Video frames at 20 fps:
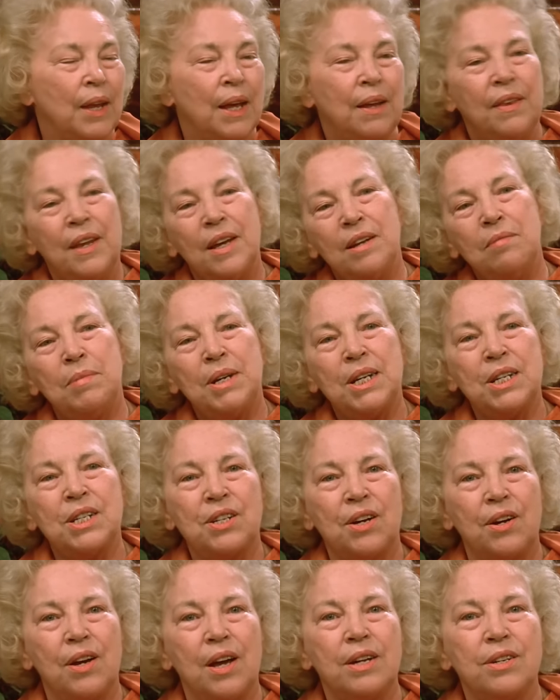Then
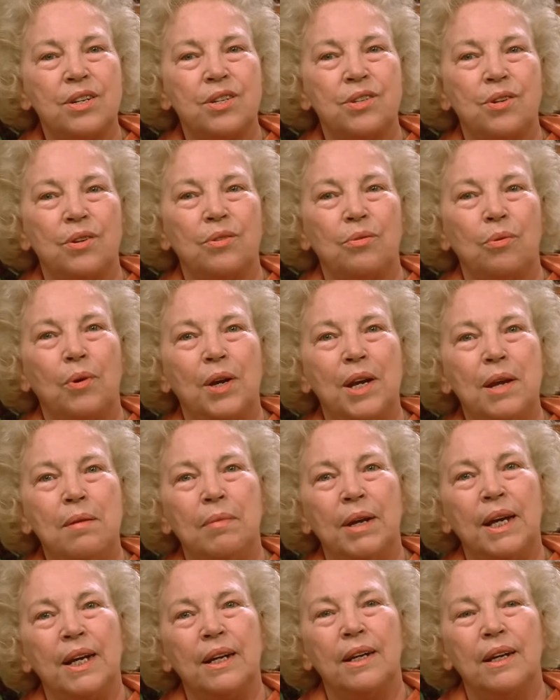Master understood what he
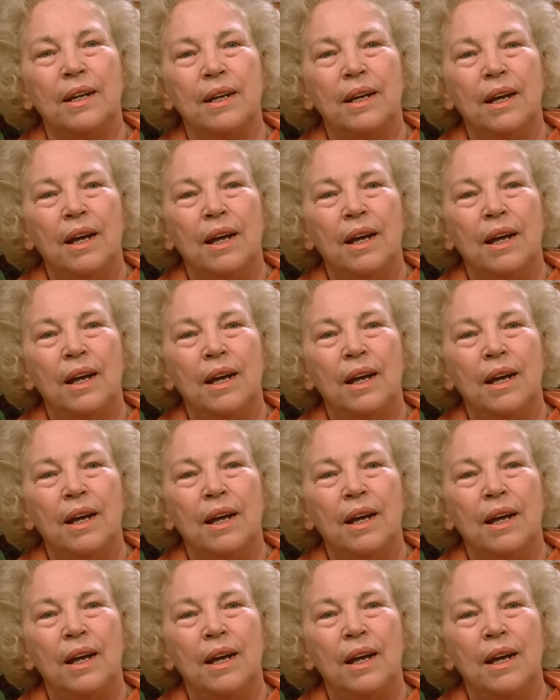meant.